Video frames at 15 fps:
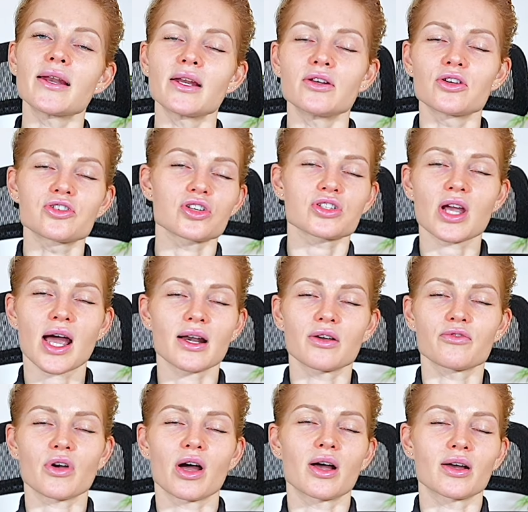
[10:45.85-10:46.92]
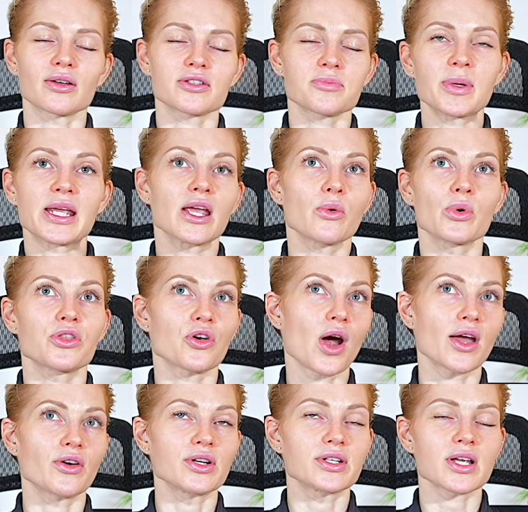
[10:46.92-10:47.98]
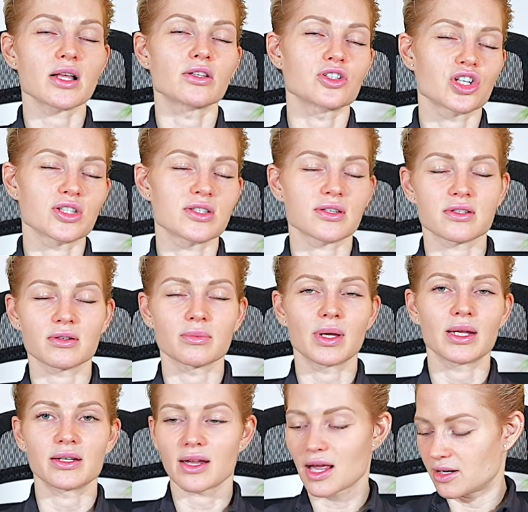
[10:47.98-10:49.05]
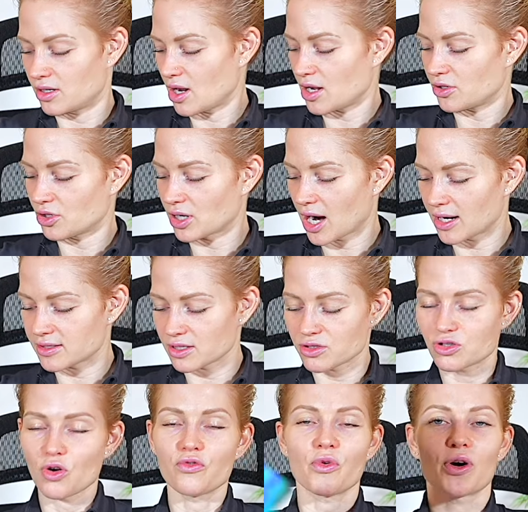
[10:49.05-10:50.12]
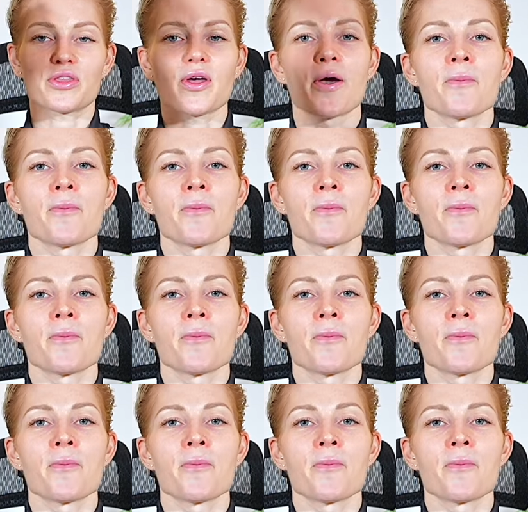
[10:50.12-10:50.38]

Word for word: and you're just kind of uh, speaking with your higher intelligence system and, and and your guides and so forth.